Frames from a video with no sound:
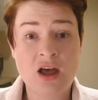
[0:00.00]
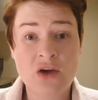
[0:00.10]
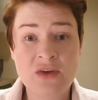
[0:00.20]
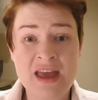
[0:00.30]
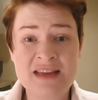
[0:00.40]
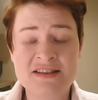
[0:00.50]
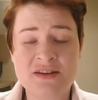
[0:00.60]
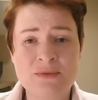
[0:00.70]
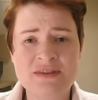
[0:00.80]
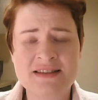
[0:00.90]
Okay, so
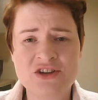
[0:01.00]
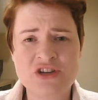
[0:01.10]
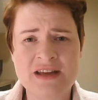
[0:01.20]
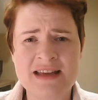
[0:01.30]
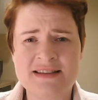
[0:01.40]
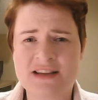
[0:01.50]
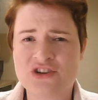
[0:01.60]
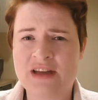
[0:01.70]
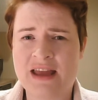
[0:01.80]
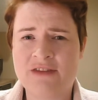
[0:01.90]
that was section A.
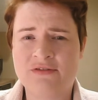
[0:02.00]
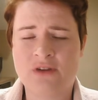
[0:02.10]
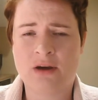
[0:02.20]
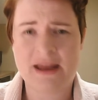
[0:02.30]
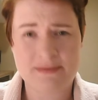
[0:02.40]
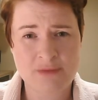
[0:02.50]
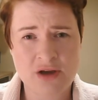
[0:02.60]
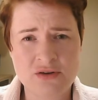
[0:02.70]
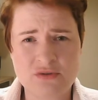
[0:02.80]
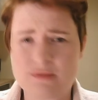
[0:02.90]
Section A from
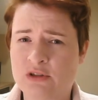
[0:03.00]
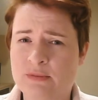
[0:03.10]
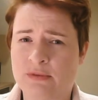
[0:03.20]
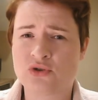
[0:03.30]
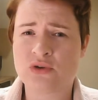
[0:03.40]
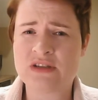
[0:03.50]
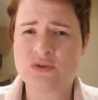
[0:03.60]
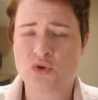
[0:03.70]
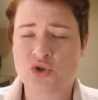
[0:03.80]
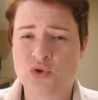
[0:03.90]
Edmodo is multiple choice
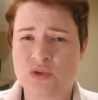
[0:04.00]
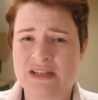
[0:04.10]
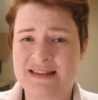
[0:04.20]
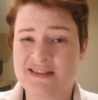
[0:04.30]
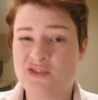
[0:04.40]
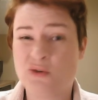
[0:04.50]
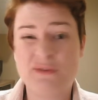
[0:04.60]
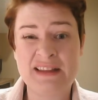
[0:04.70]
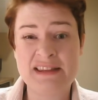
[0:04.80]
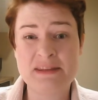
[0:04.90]
or short answer or
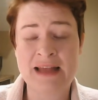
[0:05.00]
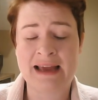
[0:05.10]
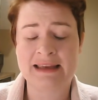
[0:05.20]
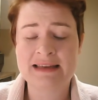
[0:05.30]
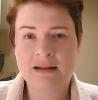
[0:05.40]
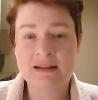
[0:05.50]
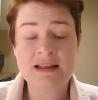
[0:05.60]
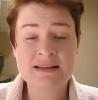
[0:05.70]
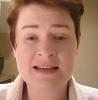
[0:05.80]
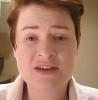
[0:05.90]
fill in the blank.
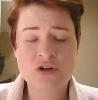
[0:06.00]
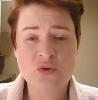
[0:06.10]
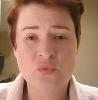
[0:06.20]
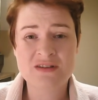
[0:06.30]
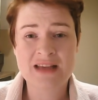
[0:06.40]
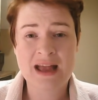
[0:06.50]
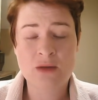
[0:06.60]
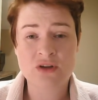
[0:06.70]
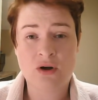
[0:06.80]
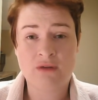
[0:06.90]
That section was
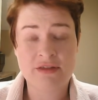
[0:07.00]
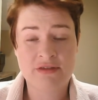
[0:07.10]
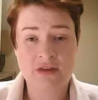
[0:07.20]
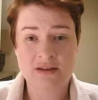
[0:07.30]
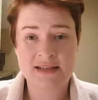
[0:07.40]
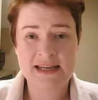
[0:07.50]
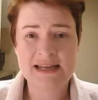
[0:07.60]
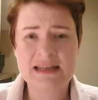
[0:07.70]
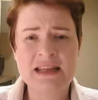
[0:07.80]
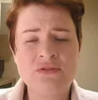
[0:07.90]
out of
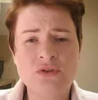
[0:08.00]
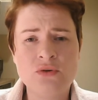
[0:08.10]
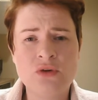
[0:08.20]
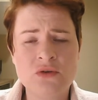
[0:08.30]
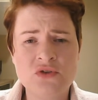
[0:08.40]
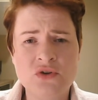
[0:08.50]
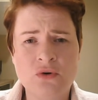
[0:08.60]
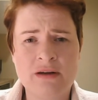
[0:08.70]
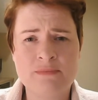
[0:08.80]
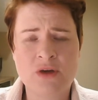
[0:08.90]
13. If you go to your
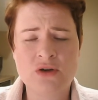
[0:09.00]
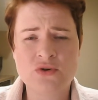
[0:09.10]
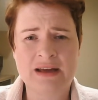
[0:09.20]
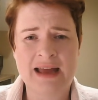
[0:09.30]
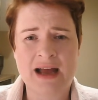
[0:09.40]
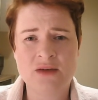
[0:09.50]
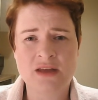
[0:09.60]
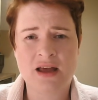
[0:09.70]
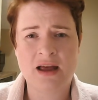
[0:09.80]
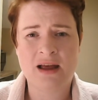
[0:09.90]
Edmodo account,
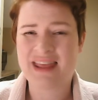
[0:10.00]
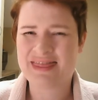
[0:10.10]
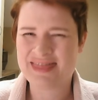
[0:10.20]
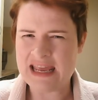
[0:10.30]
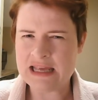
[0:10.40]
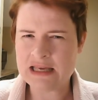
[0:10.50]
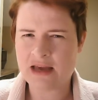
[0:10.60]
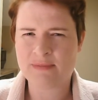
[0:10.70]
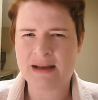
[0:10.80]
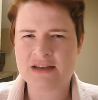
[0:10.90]
uh, I think
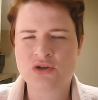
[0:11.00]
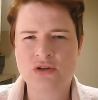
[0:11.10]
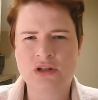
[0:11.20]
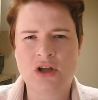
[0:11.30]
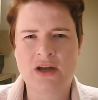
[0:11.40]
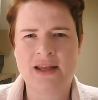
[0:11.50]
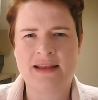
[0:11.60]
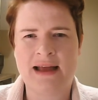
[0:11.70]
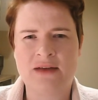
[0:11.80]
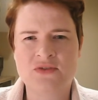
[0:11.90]
I've managed to unlock it
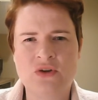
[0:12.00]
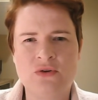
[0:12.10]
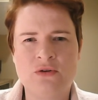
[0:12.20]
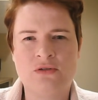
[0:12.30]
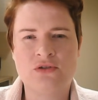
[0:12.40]
now, so you